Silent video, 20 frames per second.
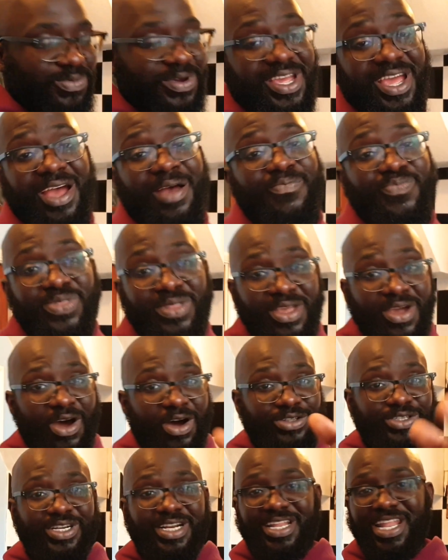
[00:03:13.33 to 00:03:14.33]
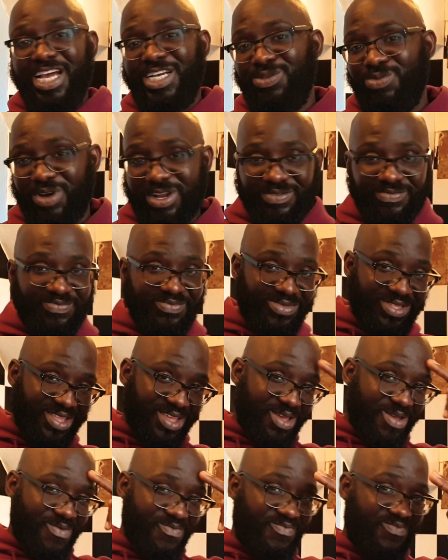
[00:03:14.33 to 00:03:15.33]
But yeah, until the next one.
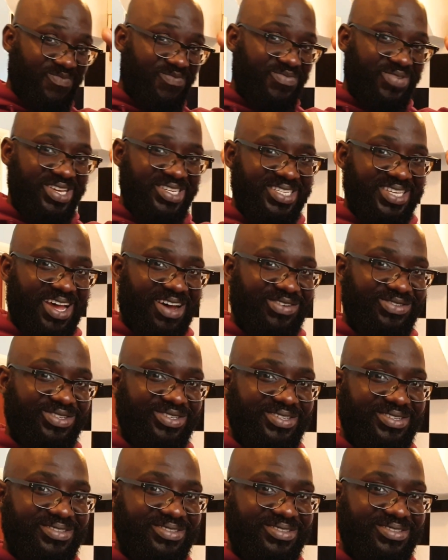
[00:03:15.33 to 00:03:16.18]
Peace out.